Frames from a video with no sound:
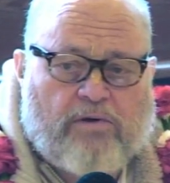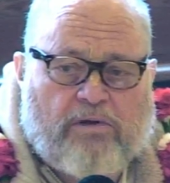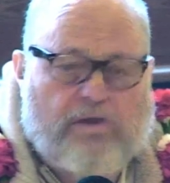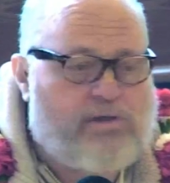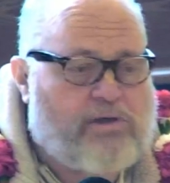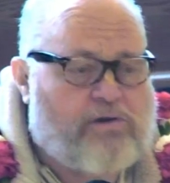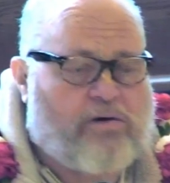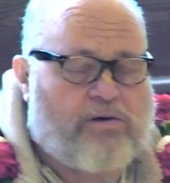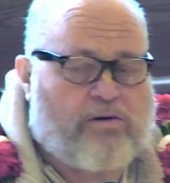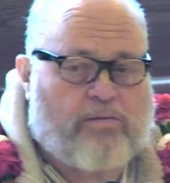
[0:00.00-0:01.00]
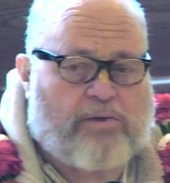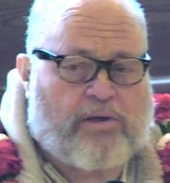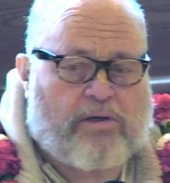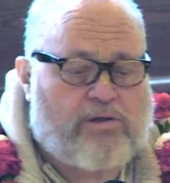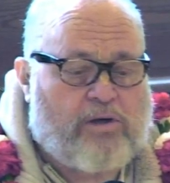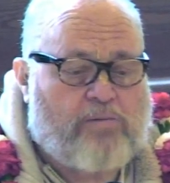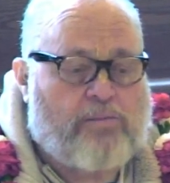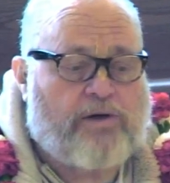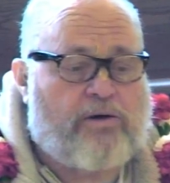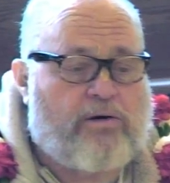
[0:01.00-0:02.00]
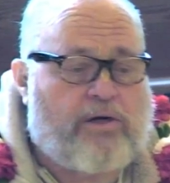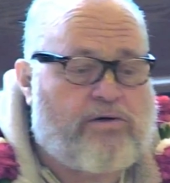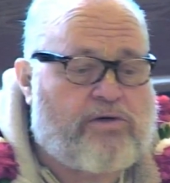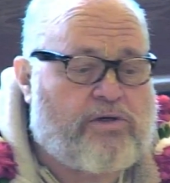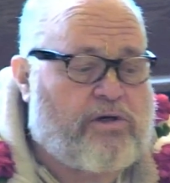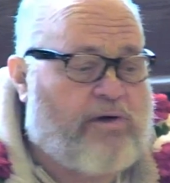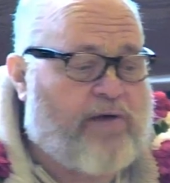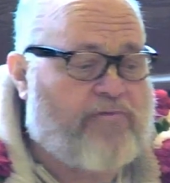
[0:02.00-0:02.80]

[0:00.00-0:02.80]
These things aren't your abilities, but you're interested, you have